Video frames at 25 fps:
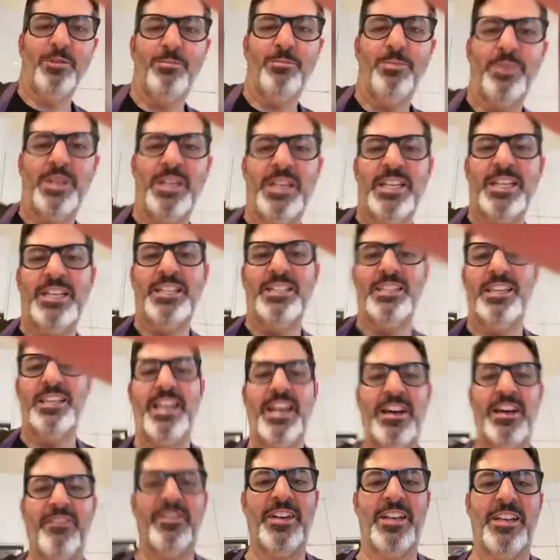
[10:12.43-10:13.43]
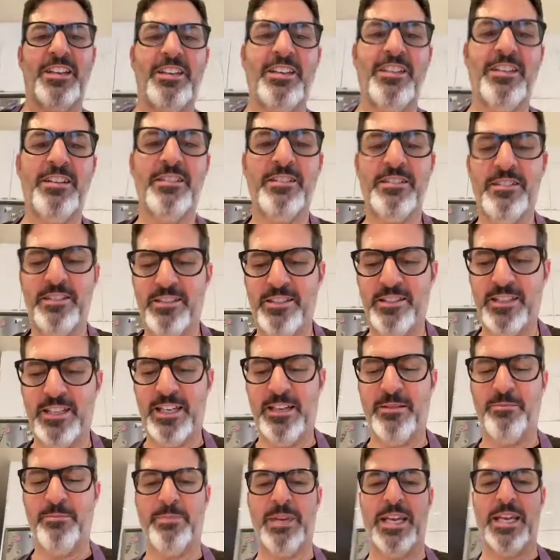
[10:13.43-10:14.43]
put it in the oven
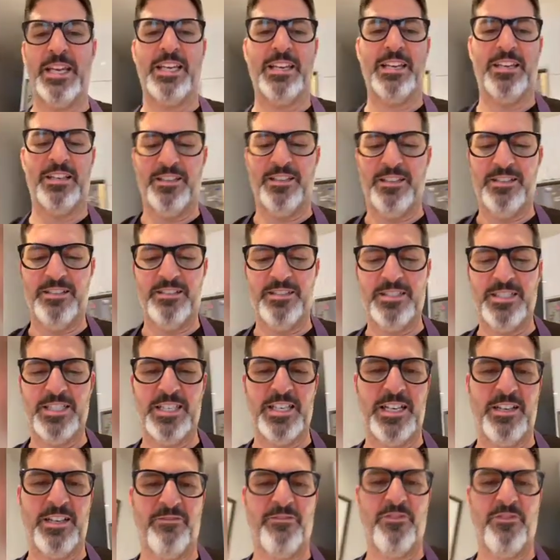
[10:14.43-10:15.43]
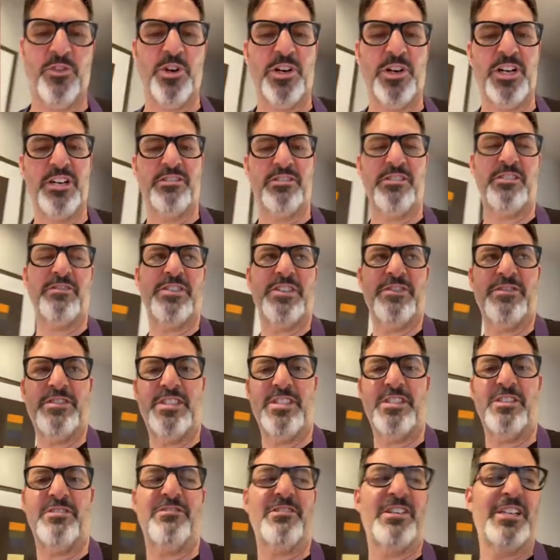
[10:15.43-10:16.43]
and bake it. It's at
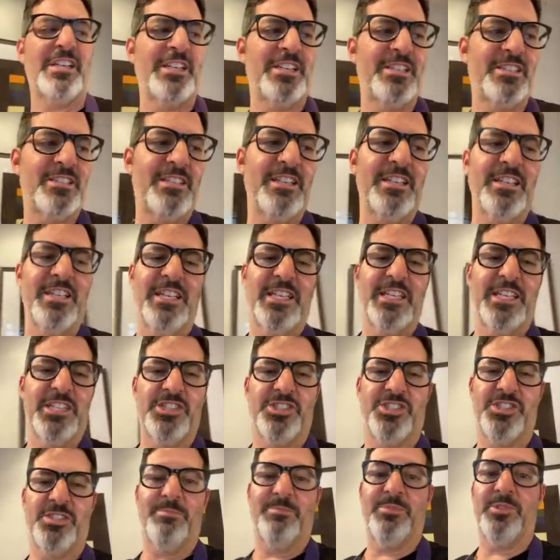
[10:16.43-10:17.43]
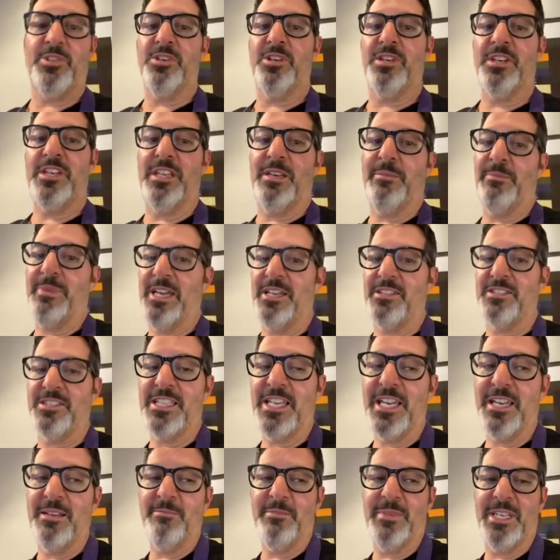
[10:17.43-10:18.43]
450 degrees. Should cook in about
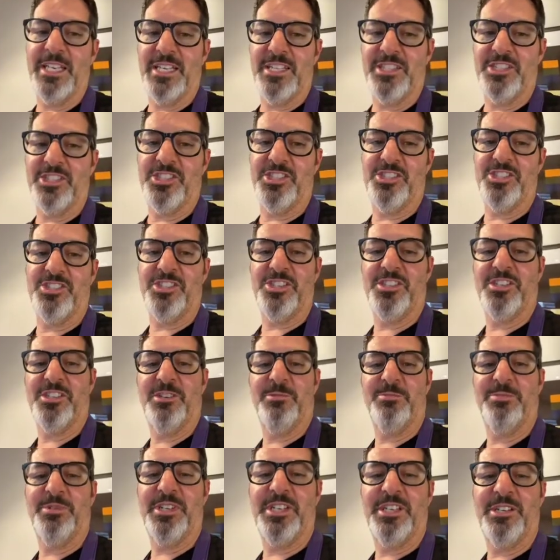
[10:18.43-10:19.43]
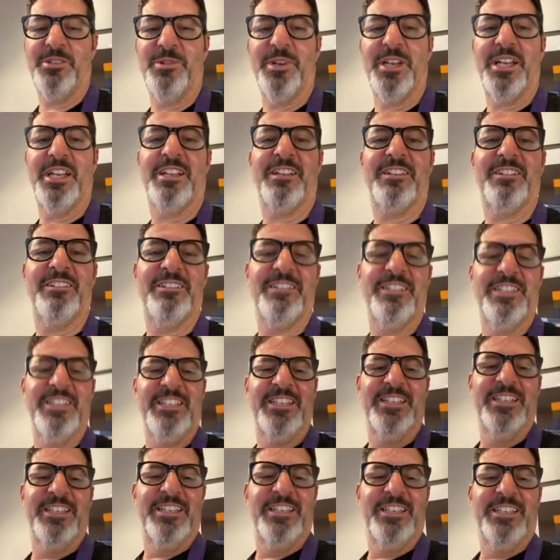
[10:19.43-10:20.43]
10 minutes. It should go pretty quick.
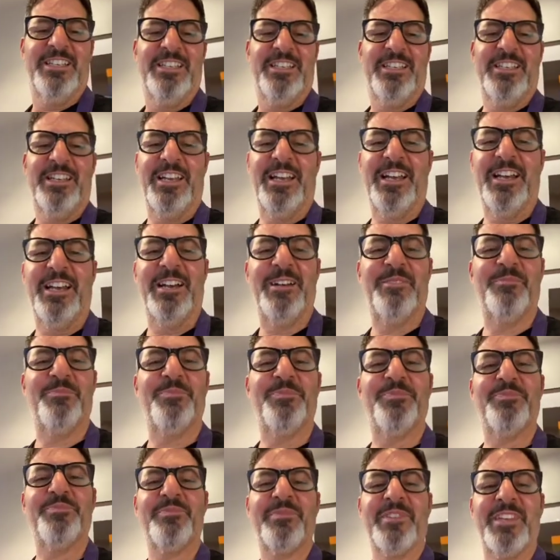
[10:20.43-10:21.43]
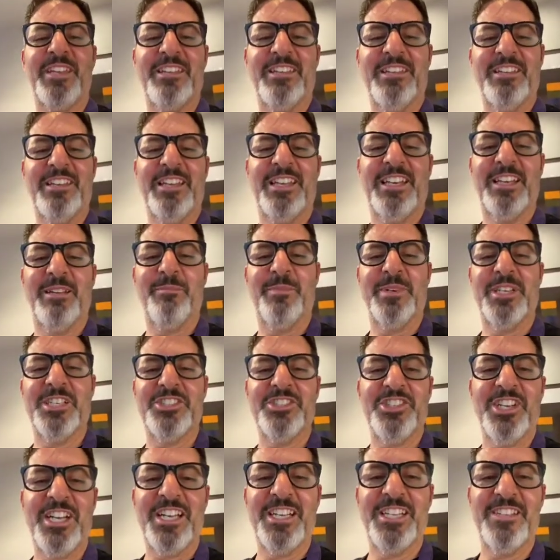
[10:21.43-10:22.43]
And I'm gonna
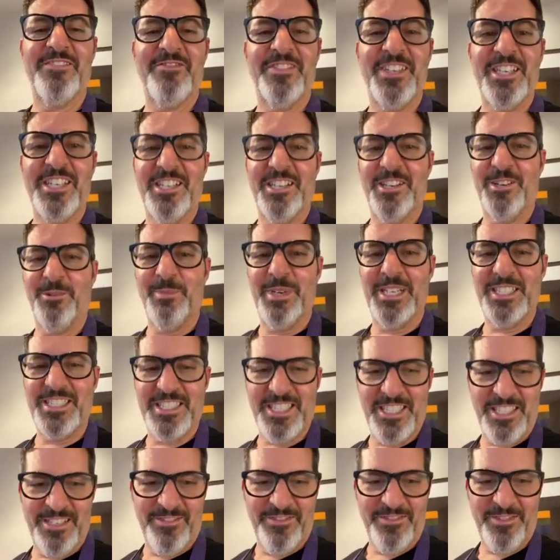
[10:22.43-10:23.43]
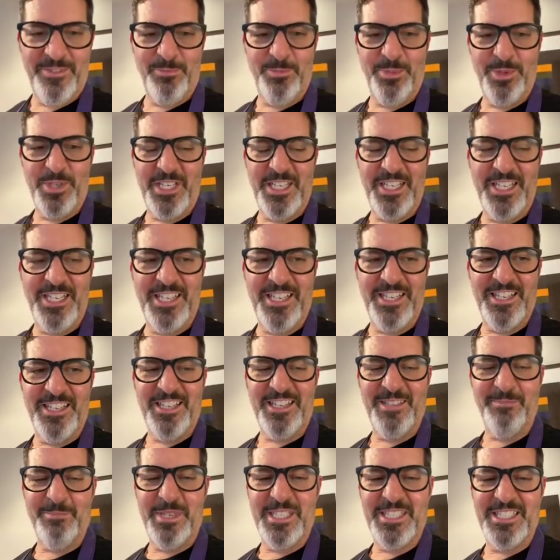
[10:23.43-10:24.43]
try and video myself putting
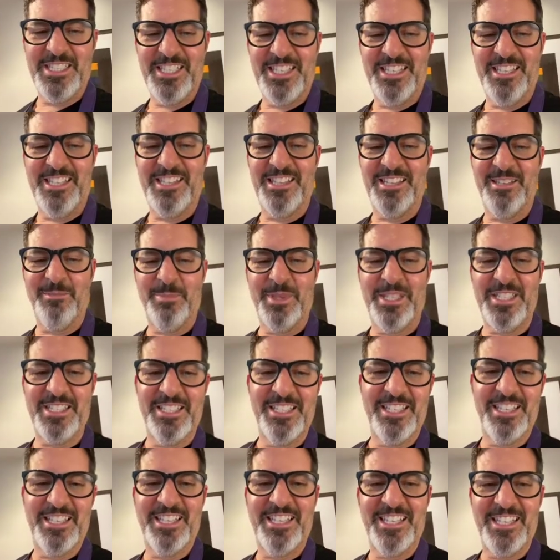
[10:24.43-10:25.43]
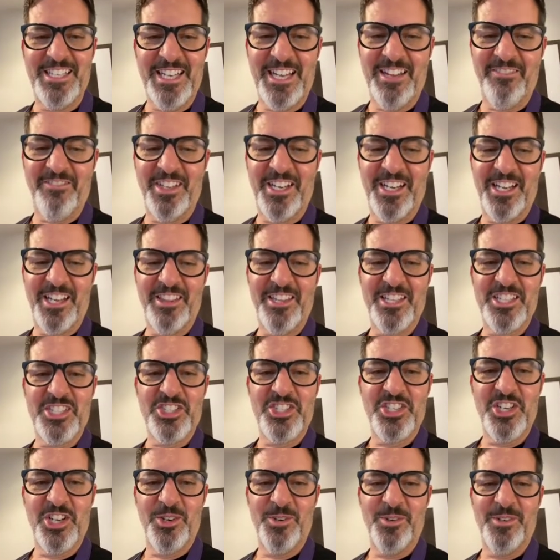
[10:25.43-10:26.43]
the pizza in the oven on the
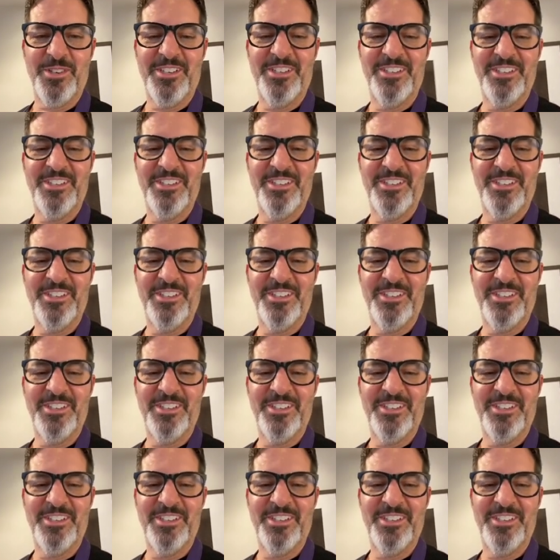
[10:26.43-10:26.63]
stone.